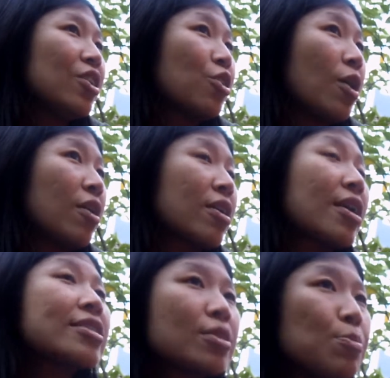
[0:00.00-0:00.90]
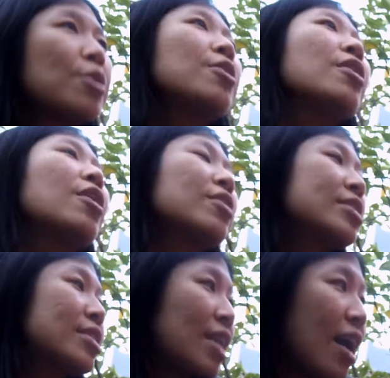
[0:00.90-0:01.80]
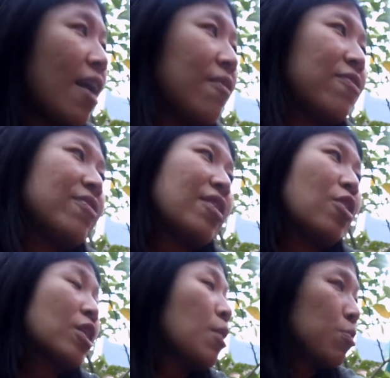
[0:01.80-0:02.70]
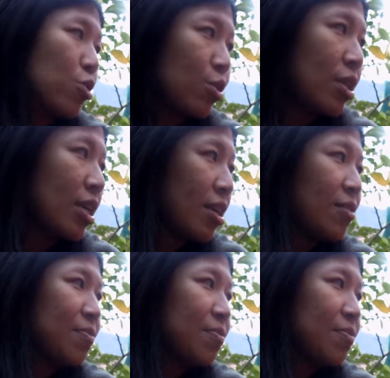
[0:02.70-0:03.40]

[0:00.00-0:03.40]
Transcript: our customer, our staff, our community